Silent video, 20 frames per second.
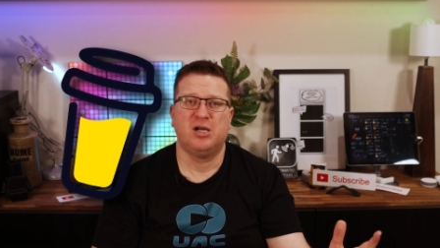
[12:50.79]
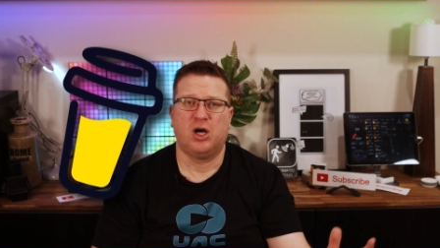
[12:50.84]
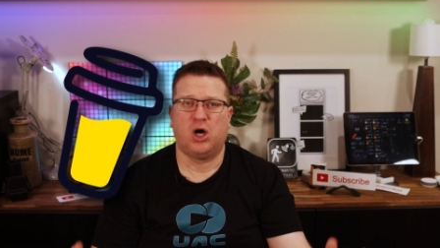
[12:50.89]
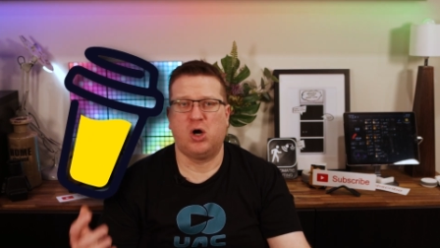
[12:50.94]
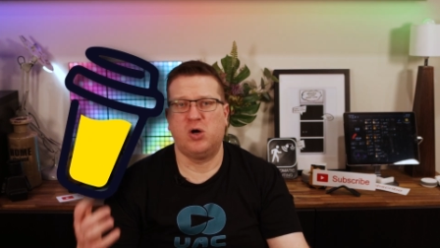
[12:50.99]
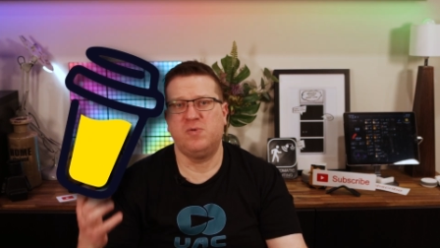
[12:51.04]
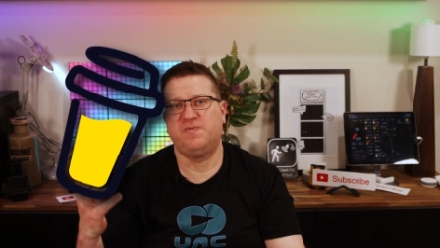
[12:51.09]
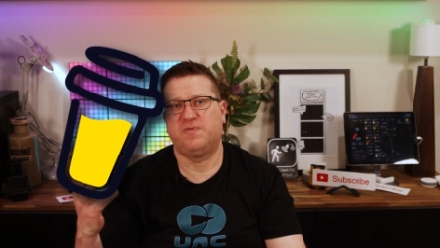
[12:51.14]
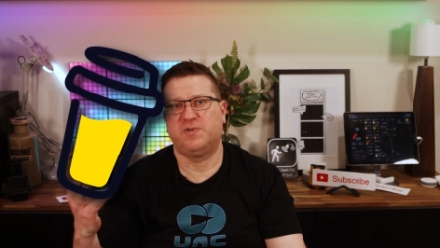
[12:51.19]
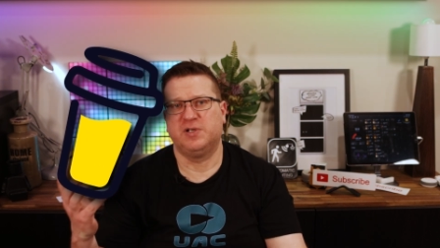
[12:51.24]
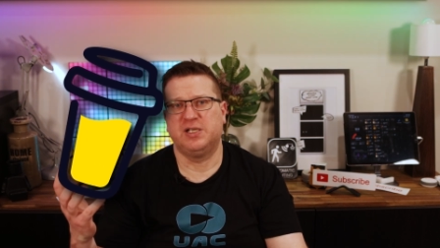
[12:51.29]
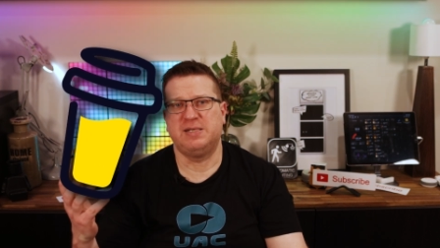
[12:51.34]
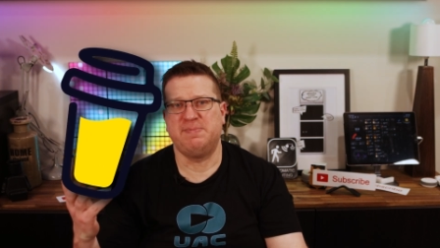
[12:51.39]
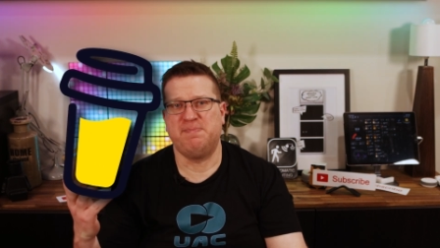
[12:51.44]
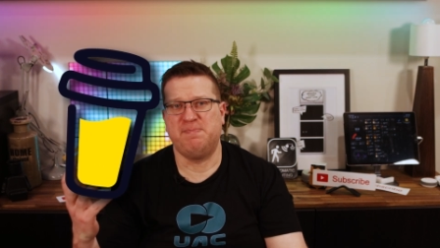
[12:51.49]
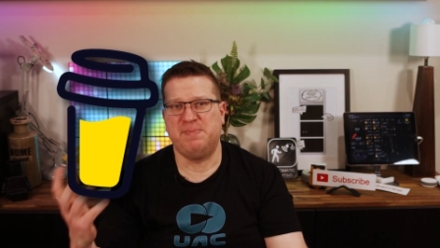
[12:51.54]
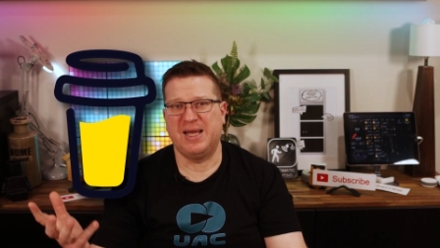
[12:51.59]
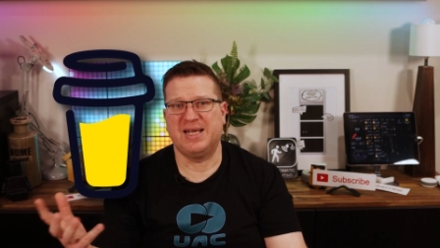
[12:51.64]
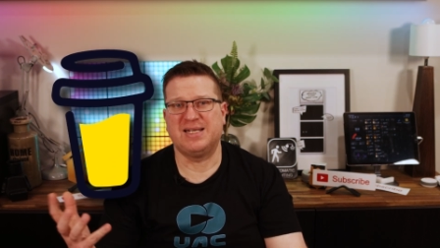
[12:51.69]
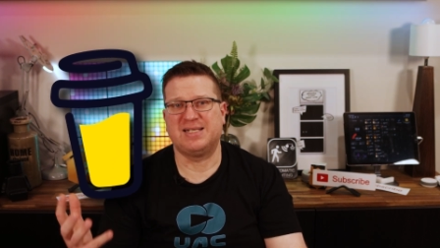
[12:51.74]
hopefully
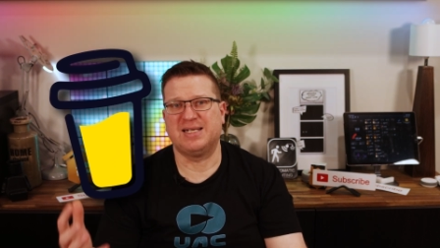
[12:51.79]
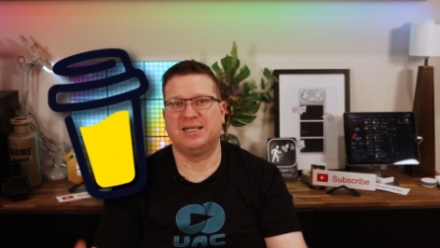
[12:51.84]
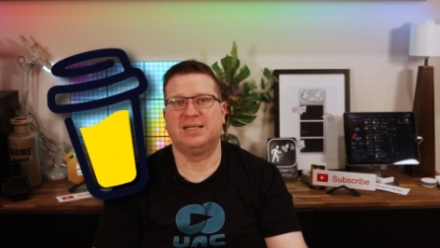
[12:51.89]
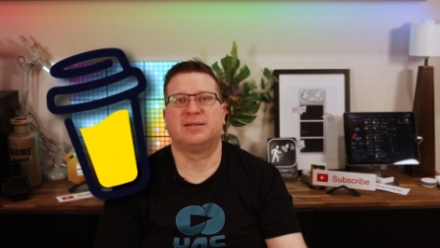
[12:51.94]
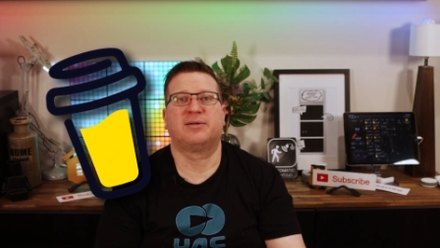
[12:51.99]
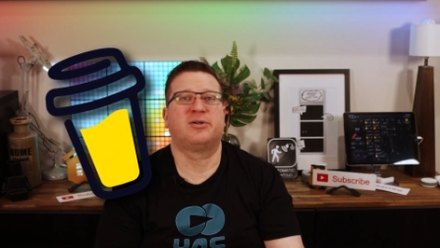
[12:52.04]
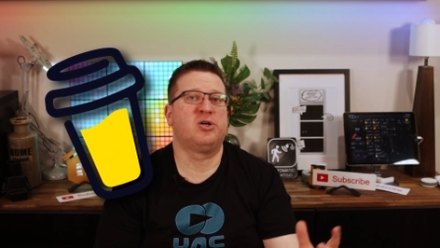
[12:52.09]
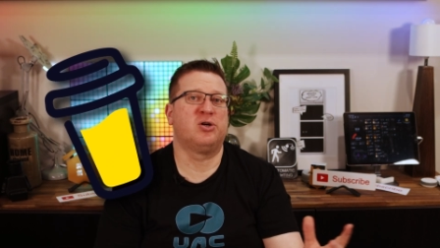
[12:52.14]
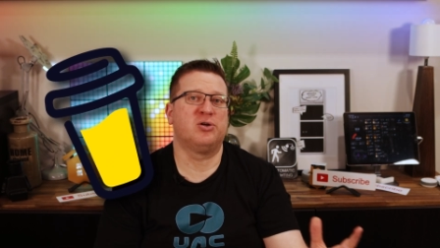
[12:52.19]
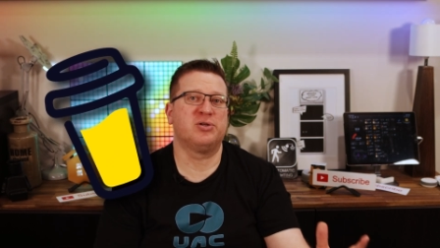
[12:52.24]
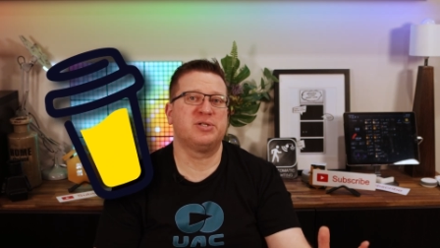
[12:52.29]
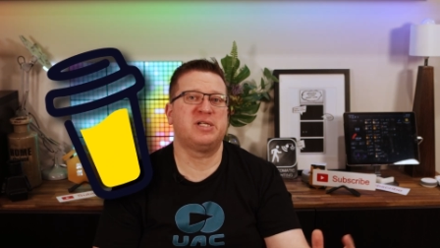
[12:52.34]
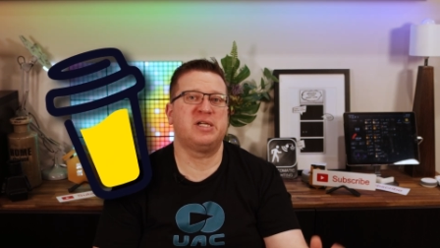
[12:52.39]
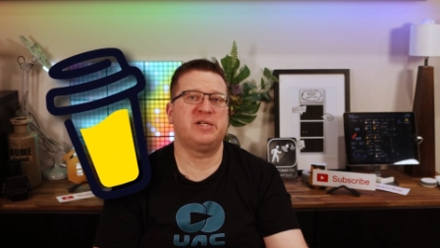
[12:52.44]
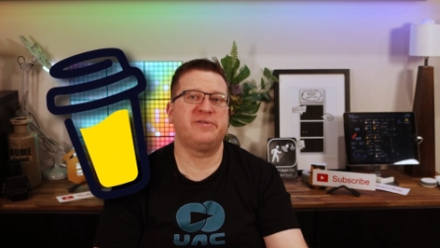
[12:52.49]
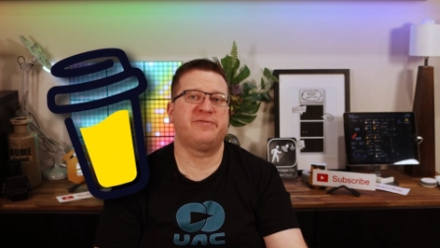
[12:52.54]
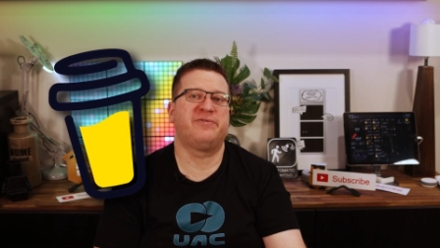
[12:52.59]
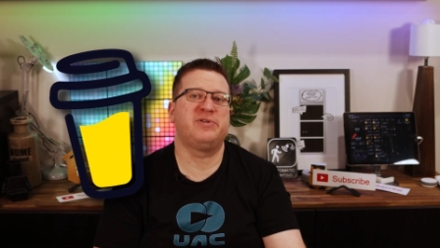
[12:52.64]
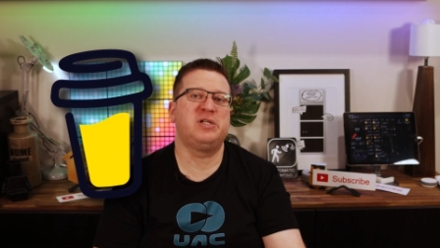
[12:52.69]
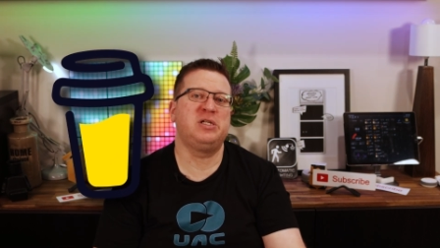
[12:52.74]
better
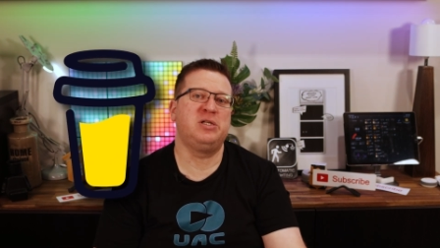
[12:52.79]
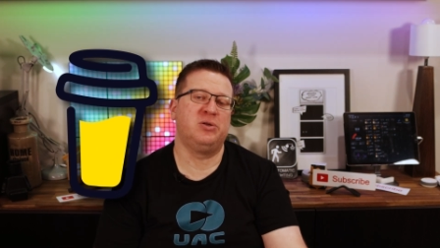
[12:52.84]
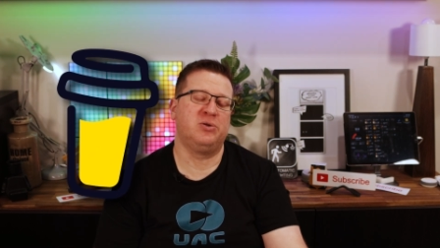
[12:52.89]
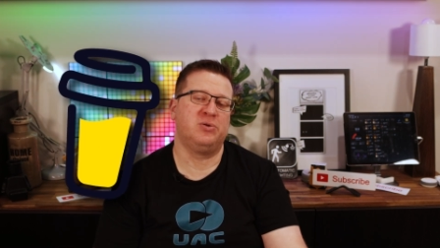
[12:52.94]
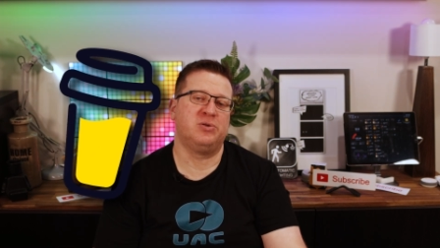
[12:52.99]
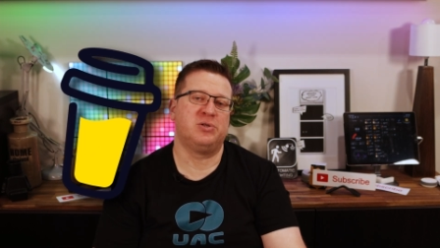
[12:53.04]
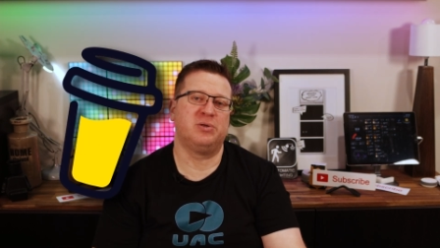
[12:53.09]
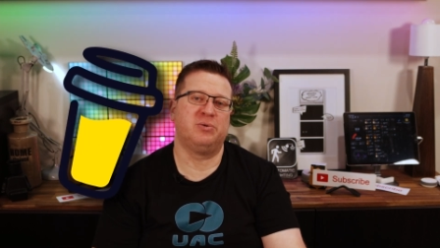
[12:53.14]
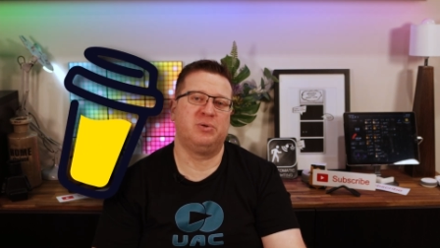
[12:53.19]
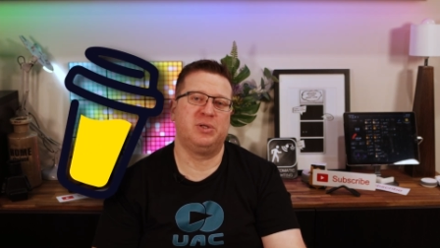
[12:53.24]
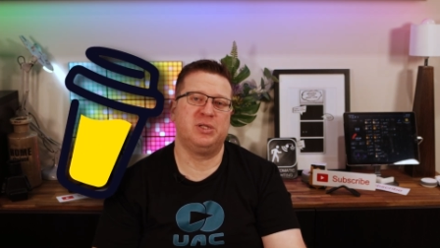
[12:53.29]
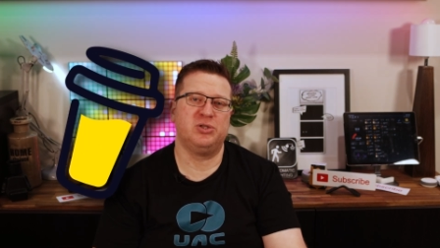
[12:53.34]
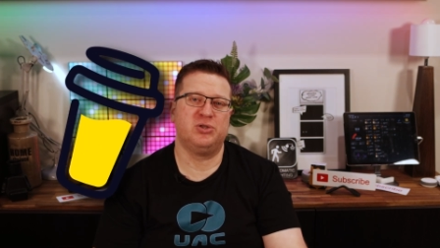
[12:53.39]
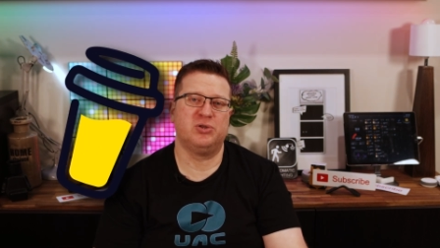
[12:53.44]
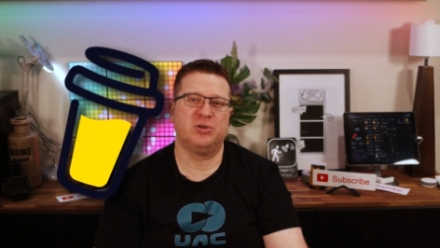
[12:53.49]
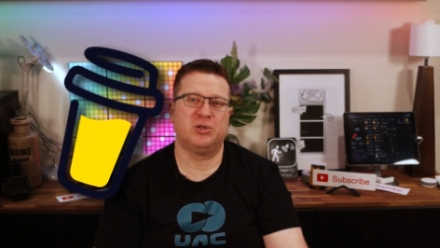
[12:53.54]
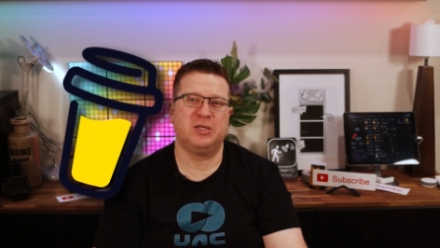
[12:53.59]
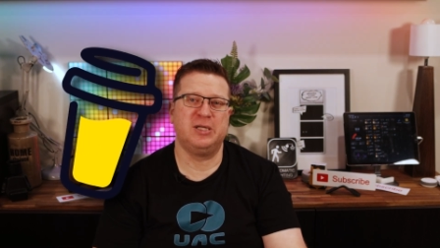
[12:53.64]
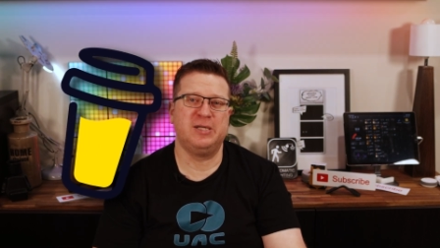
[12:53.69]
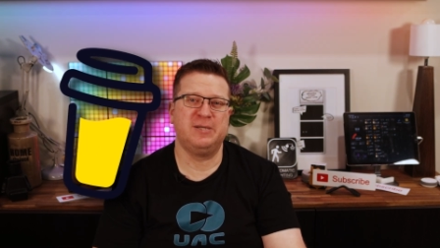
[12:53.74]
content for you to
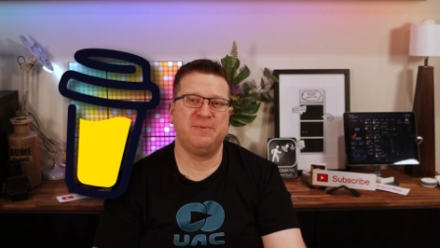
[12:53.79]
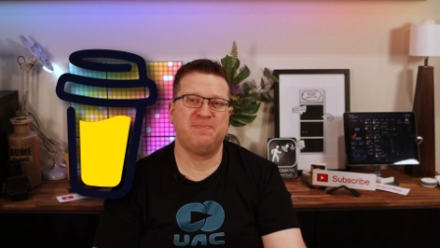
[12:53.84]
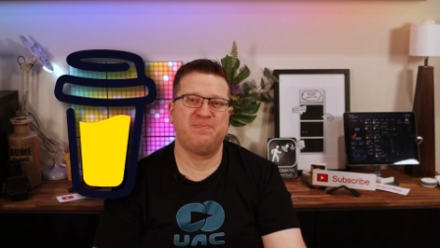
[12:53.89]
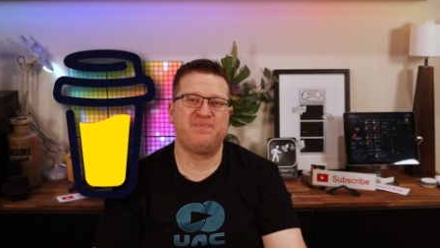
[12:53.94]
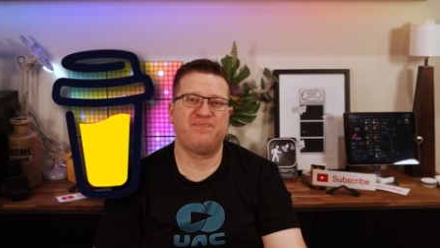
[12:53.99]
enjoy.